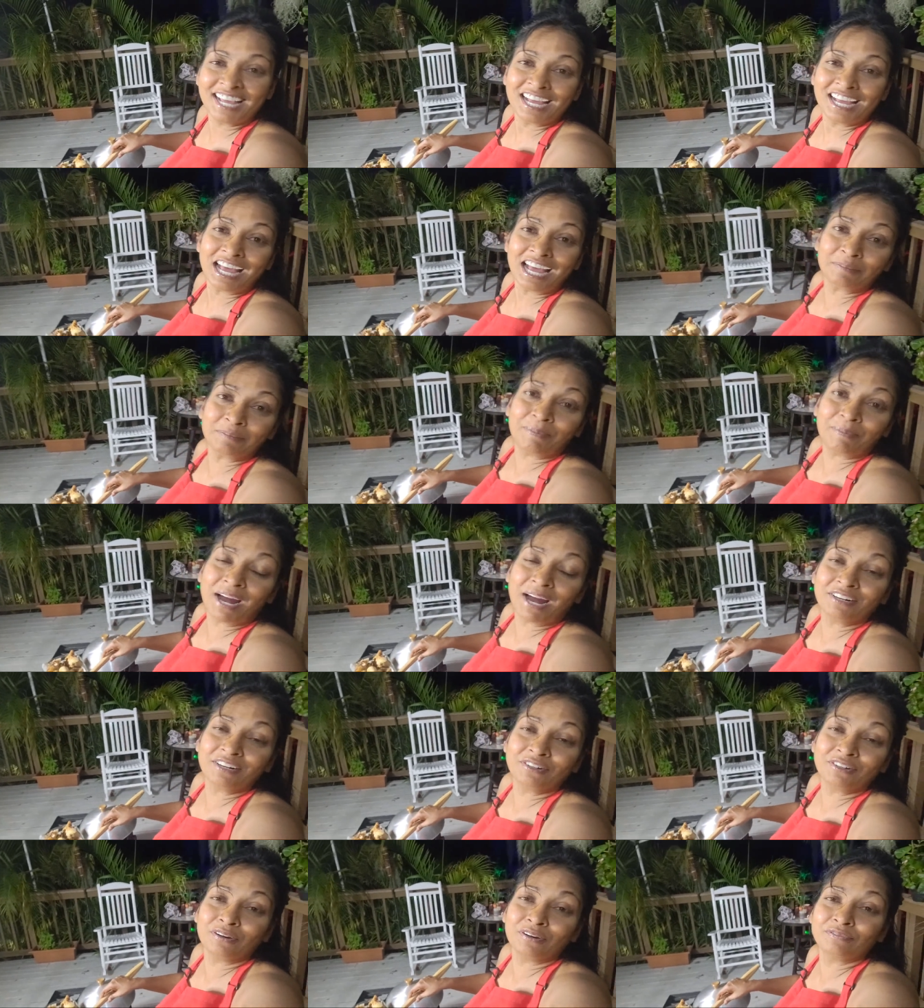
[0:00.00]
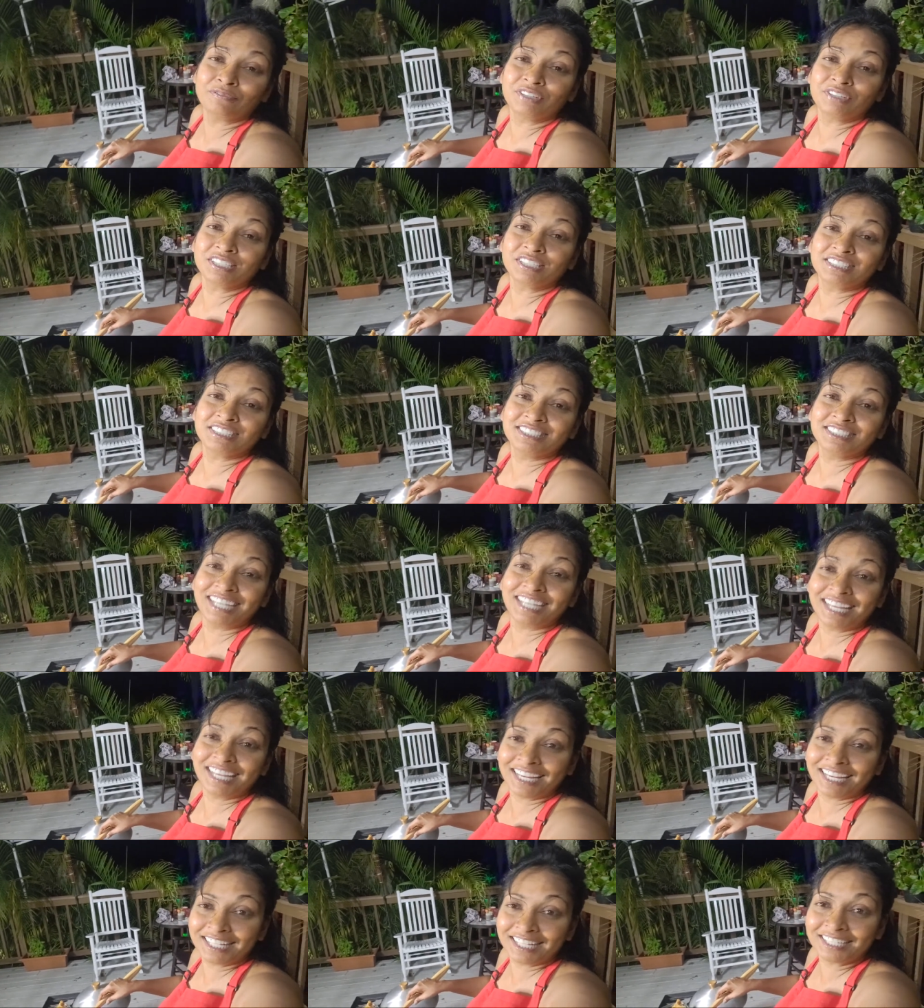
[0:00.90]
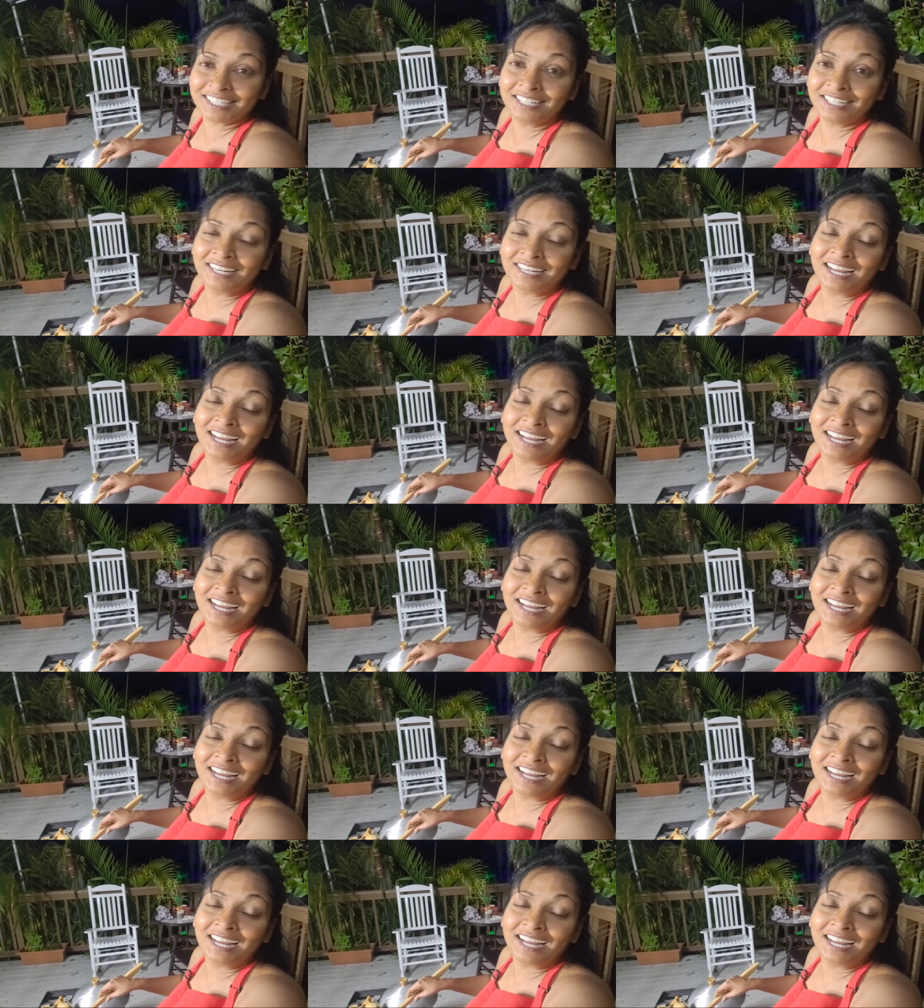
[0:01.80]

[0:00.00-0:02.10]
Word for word: and part of the tail